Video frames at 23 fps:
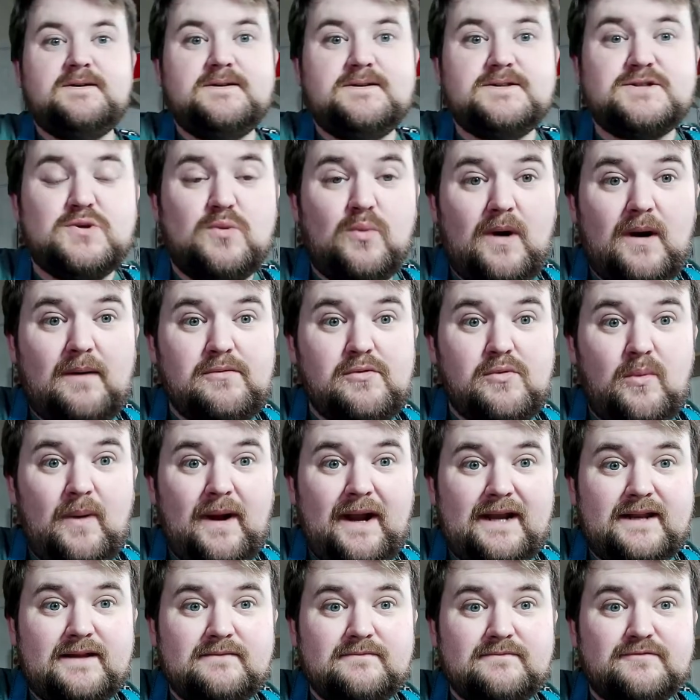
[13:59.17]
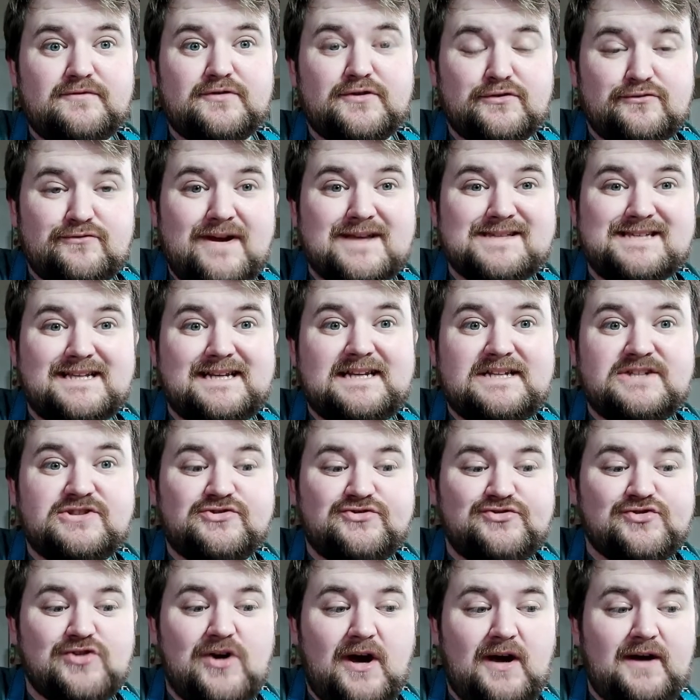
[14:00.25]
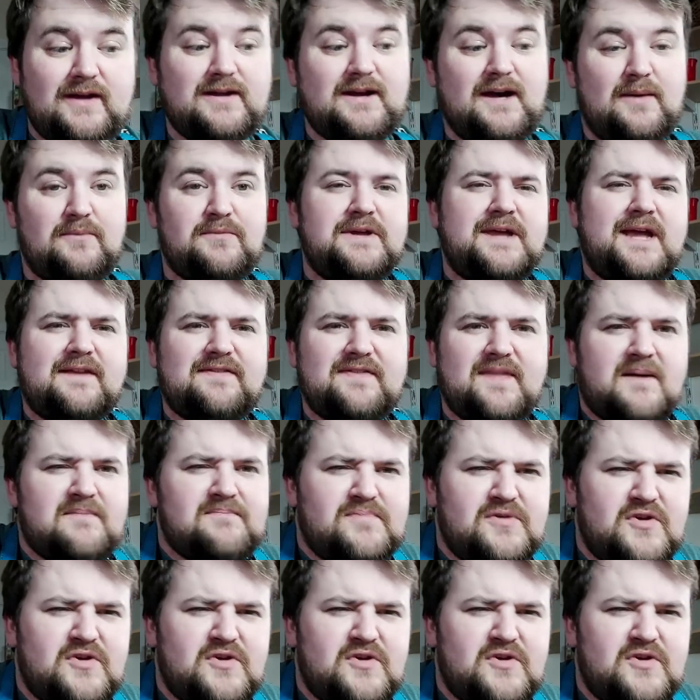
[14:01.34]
So while we're waiting for the Resolene to dry and get that